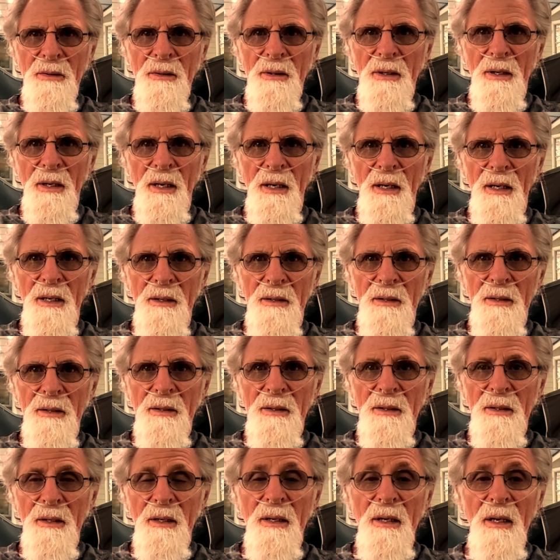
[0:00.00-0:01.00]
And
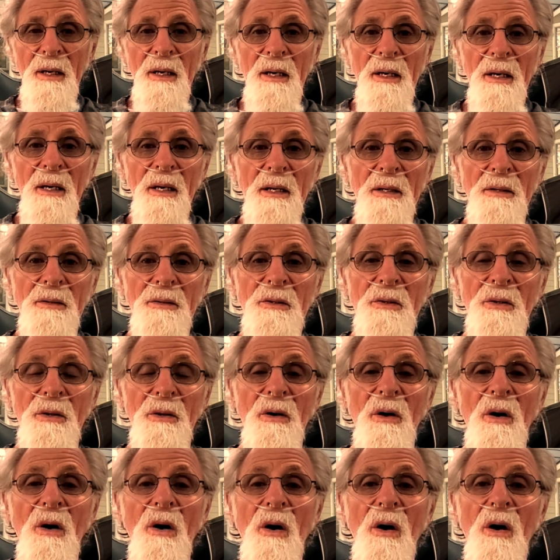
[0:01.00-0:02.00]
it
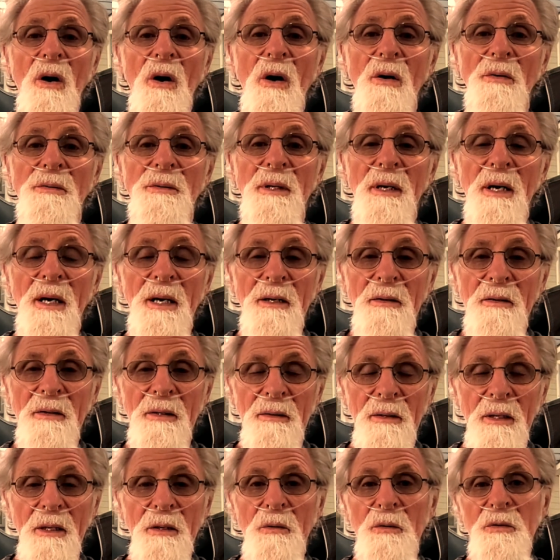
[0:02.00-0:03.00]
took all night,
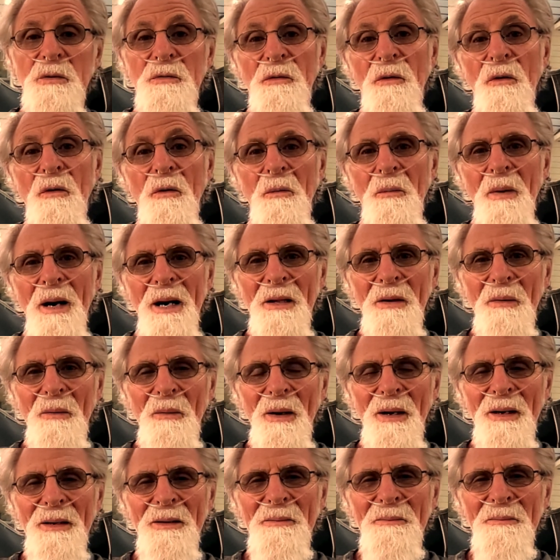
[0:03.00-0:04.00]
it was full by the
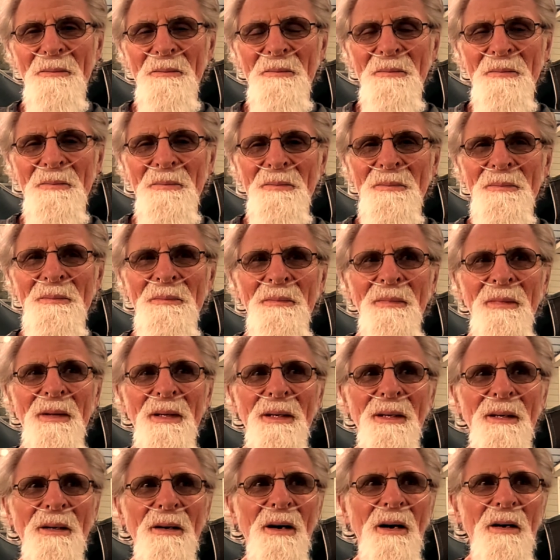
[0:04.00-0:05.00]
way,
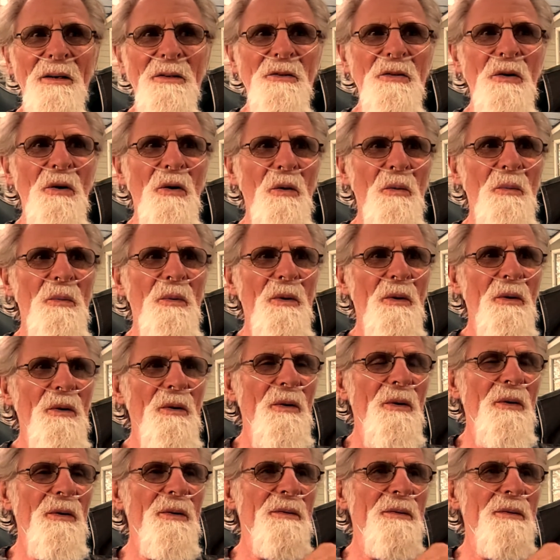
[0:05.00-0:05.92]
October